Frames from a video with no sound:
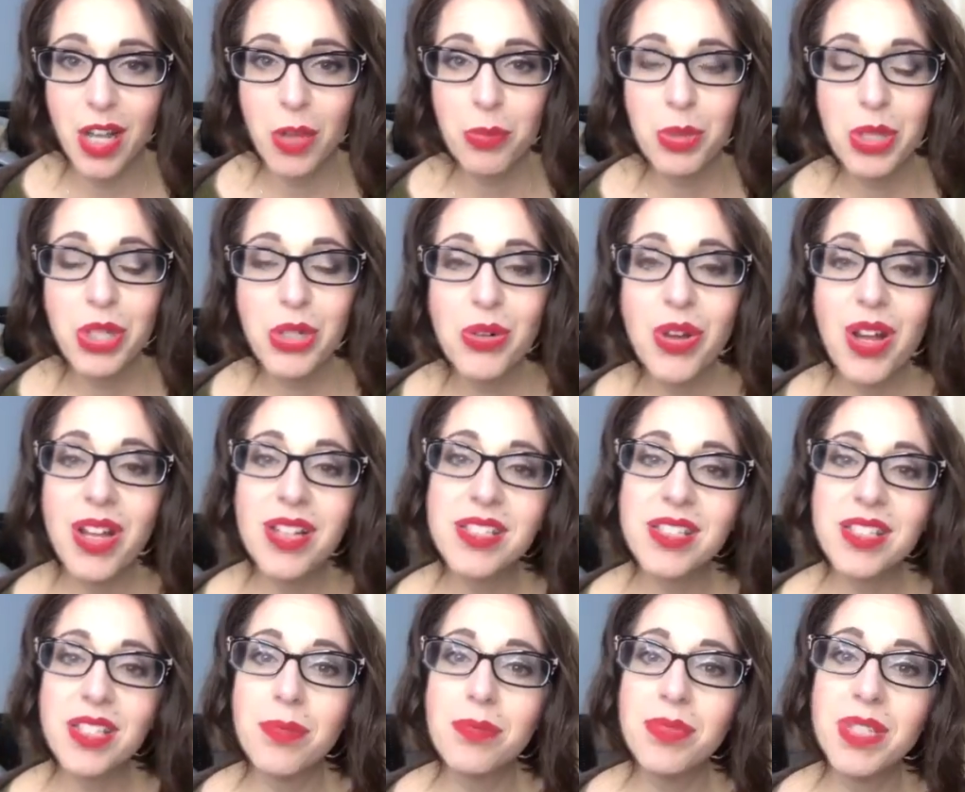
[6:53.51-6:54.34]
But on
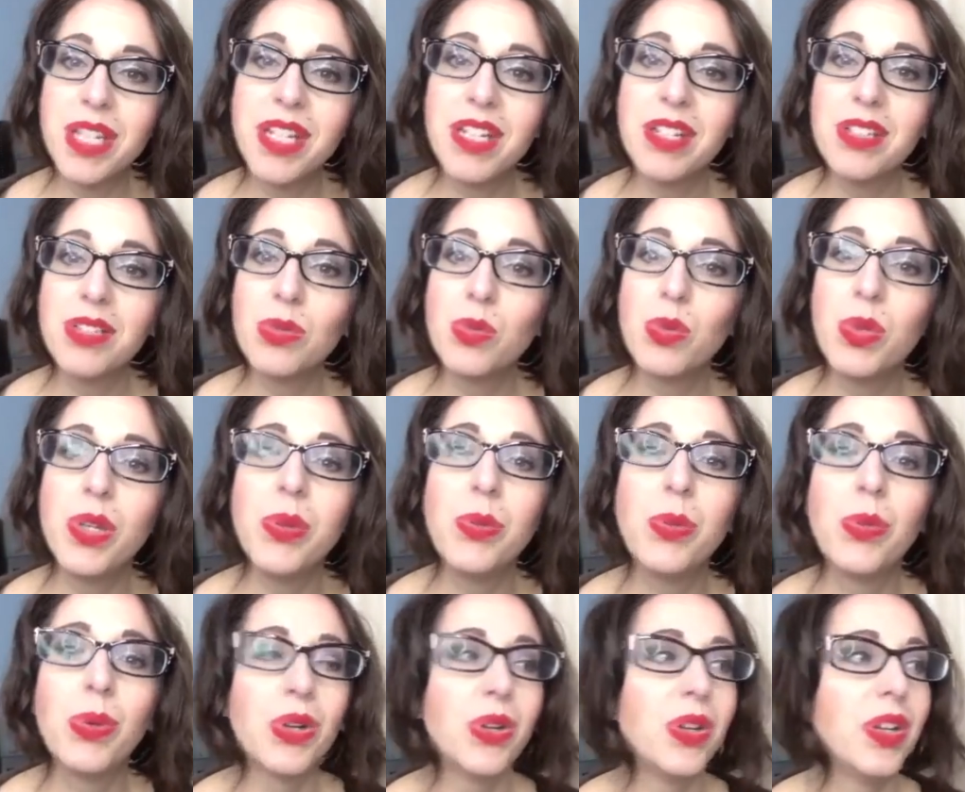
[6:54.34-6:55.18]
some days we
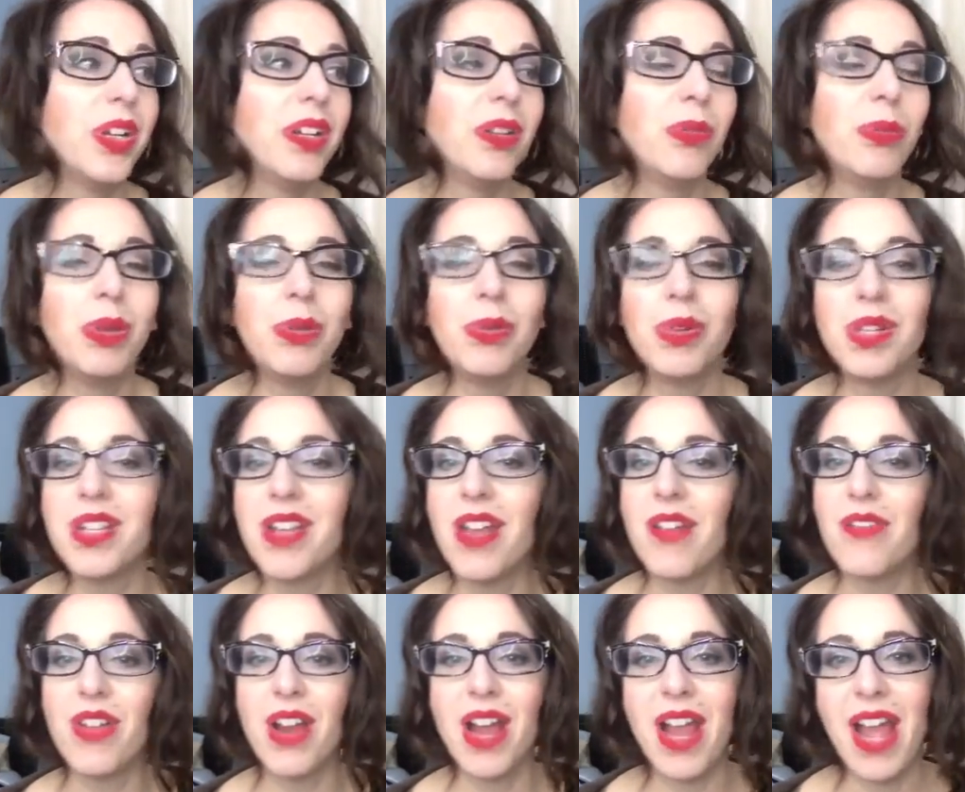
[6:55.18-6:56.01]
worried we would
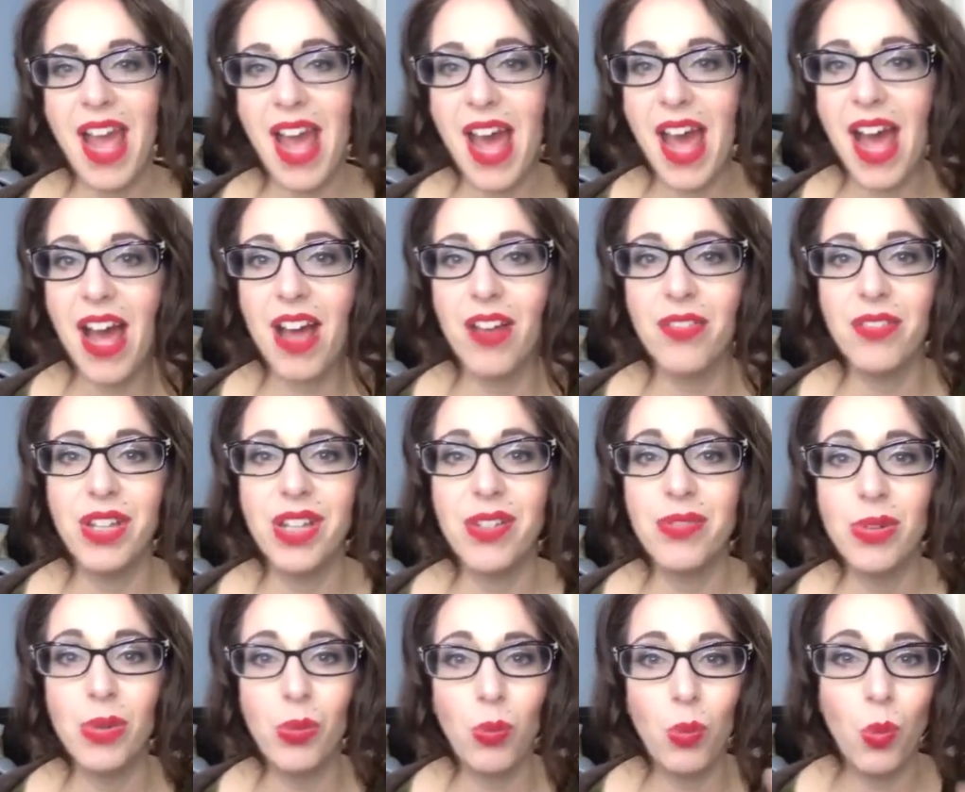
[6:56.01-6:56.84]
never have
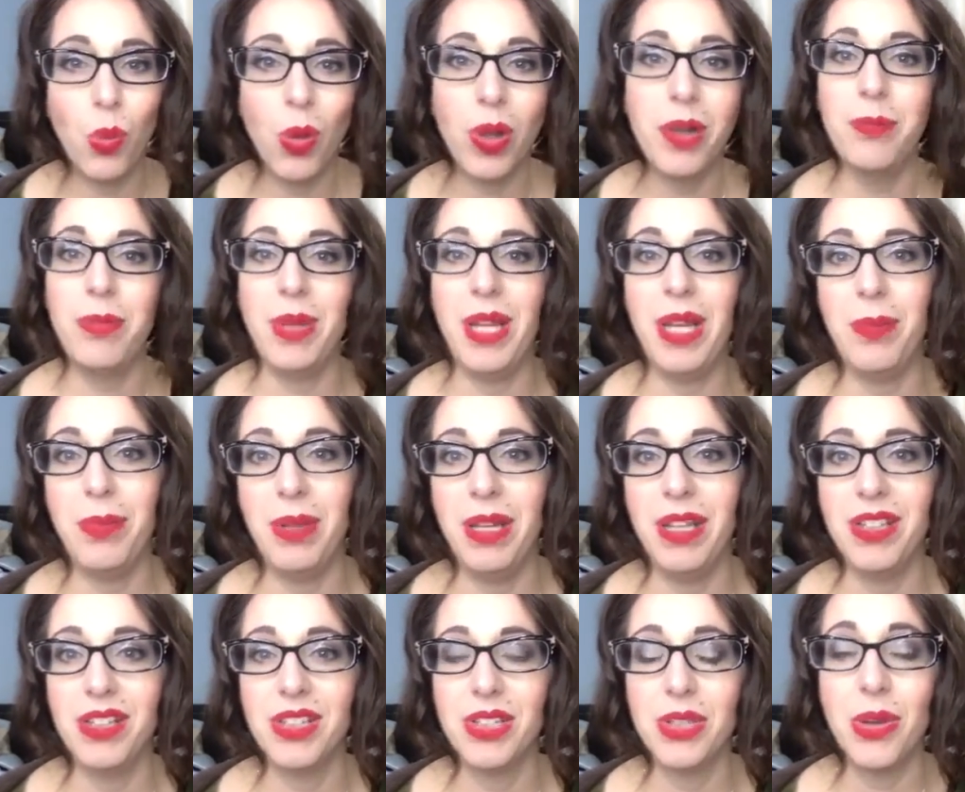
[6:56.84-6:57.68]
even one
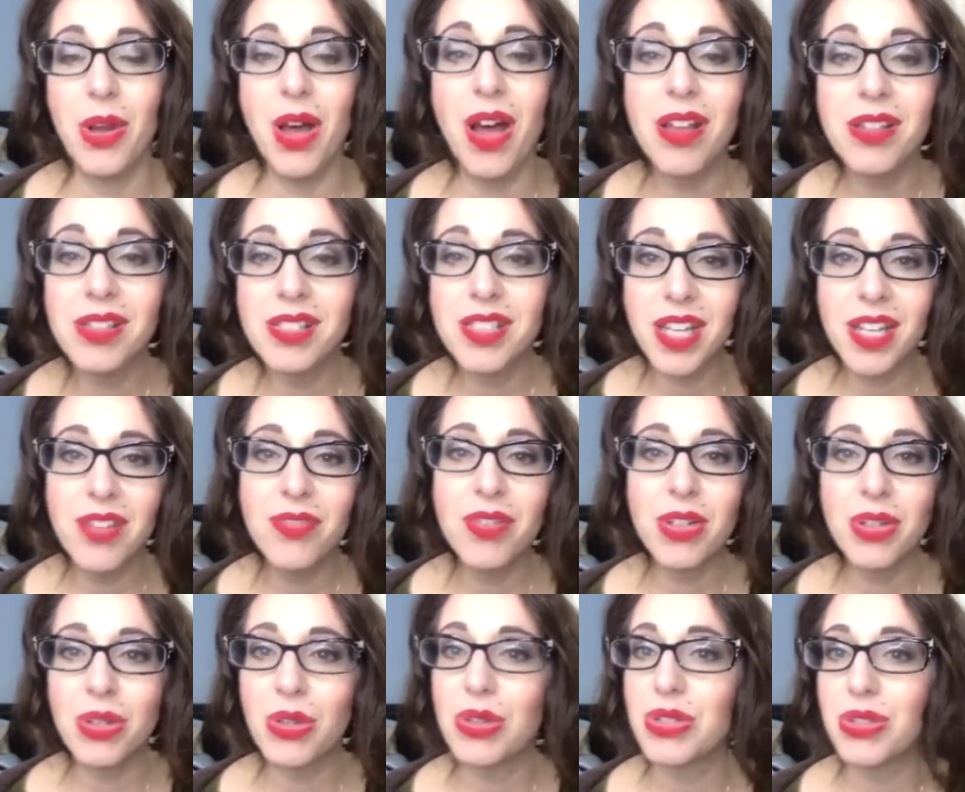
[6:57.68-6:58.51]
baby. So I'll
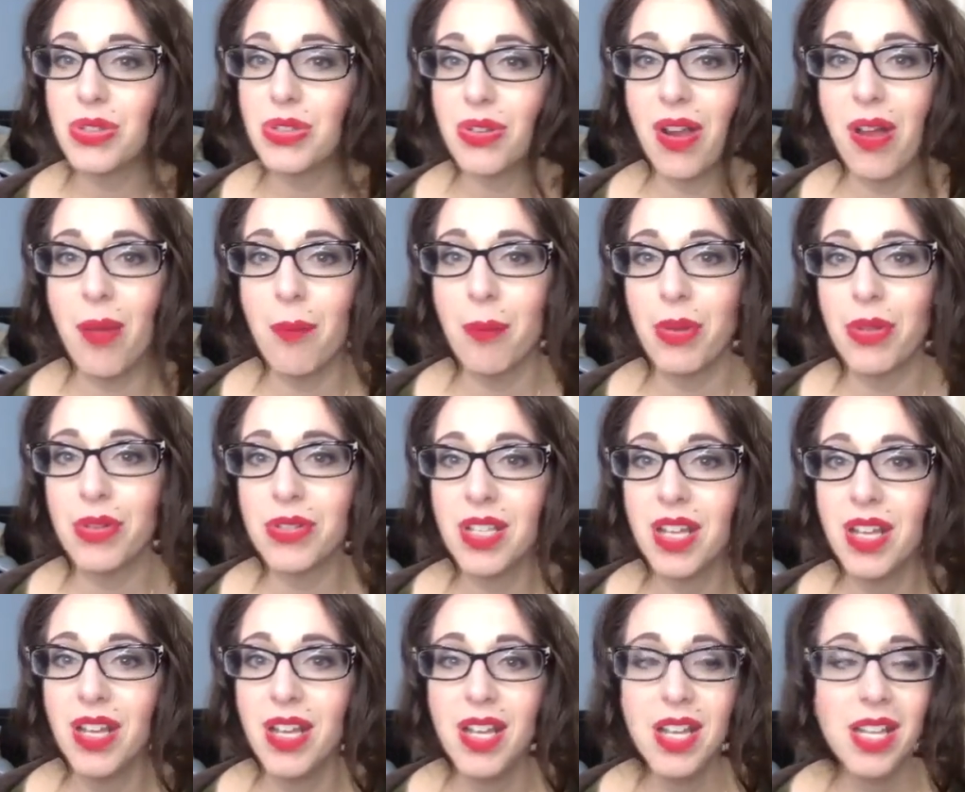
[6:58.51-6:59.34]
savor those scrambles.
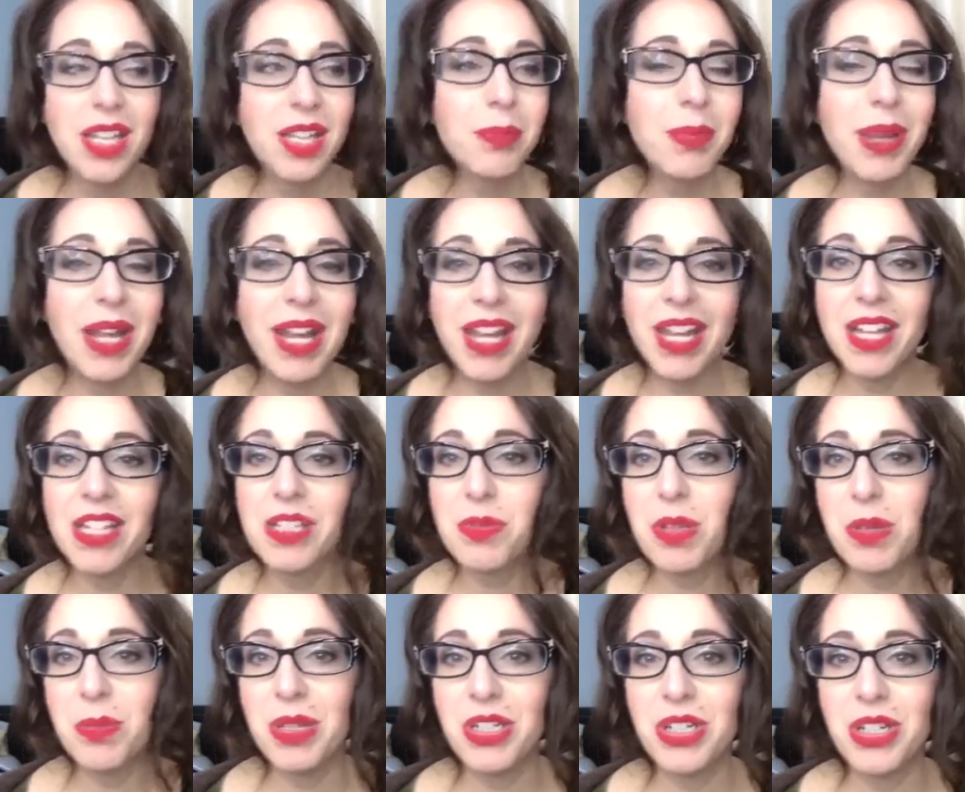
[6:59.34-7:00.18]
My hands
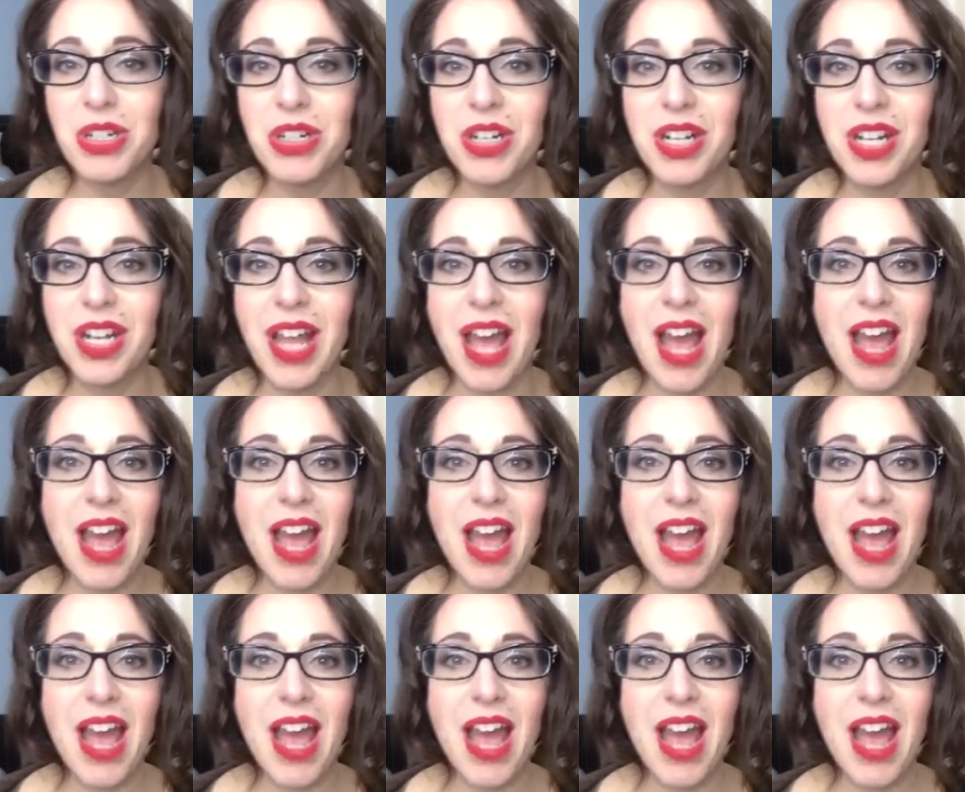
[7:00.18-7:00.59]
may be dirty.